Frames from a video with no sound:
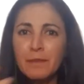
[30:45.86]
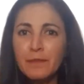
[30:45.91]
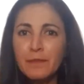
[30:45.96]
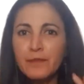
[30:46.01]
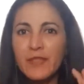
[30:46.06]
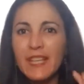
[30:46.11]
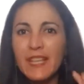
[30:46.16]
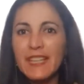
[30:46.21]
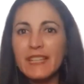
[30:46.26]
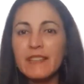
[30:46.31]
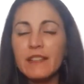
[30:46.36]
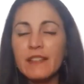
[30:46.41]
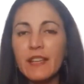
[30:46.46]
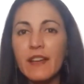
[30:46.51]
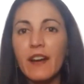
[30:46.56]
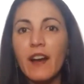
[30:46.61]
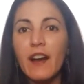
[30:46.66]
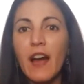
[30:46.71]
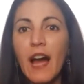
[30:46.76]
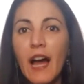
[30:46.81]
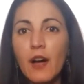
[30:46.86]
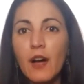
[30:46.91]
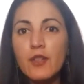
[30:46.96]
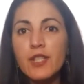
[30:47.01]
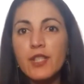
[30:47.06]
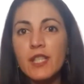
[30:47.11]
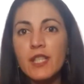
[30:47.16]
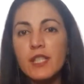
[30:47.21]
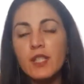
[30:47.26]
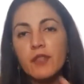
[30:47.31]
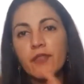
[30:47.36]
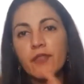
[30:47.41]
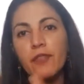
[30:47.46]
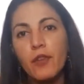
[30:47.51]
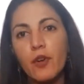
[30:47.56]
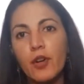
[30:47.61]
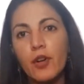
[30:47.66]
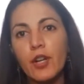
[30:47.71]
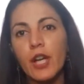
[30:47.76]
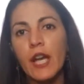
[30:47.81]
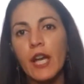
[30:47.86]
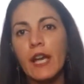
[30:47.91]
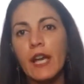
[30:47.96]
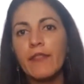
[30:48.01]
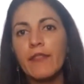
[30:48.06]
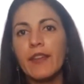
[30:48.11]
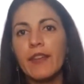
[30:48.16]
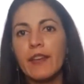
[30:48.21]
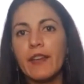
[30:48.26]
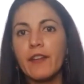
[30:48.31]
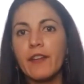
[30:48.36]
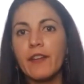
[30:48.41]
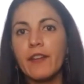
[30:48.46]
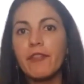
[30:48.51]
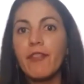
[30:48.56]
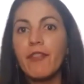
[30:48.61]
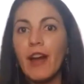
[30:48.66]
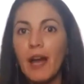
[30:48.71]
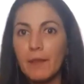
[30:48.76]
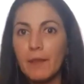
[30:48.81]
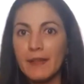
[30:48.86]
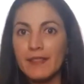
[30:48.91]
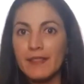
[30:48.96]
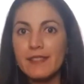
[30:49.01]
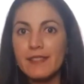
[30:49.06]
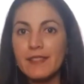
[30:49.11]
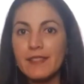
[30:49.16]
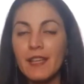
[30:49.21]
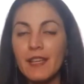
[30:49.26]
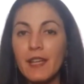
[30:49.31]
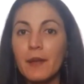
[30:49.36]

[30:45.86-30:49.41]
in their houses for their families.